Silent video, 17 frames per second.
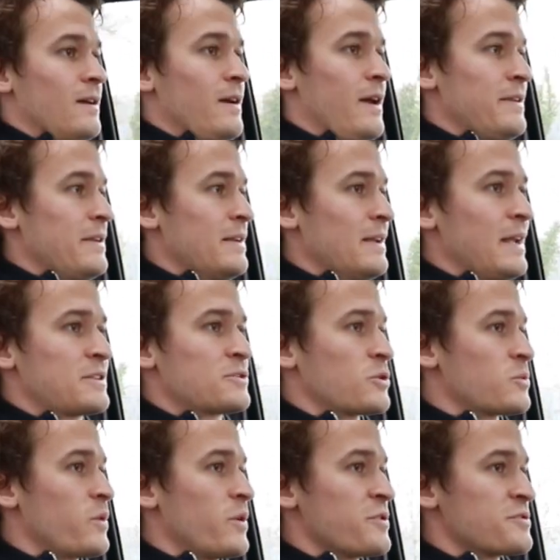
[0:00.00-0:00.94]
And the
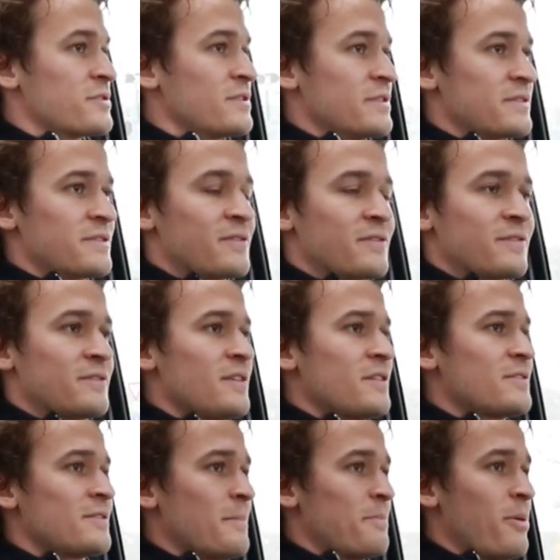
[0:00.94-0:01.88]
electric version is
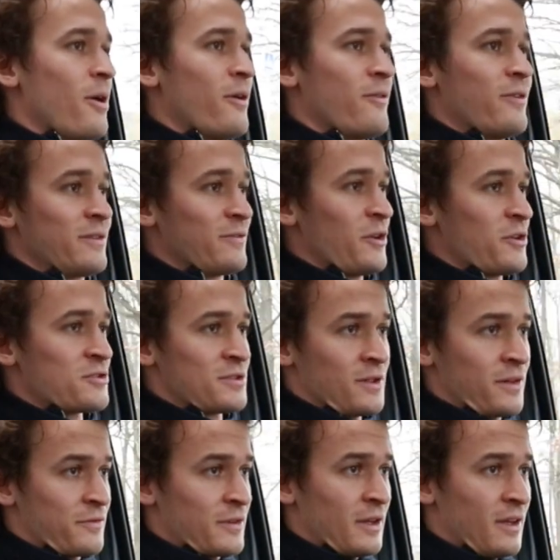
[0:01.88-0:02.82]
just the perfect
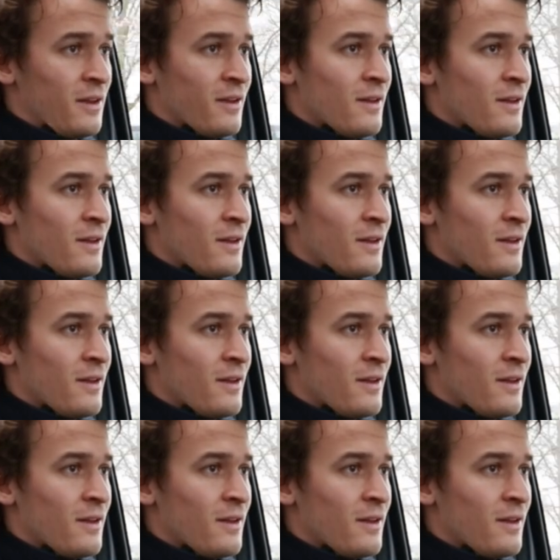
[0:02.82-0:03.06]
version of the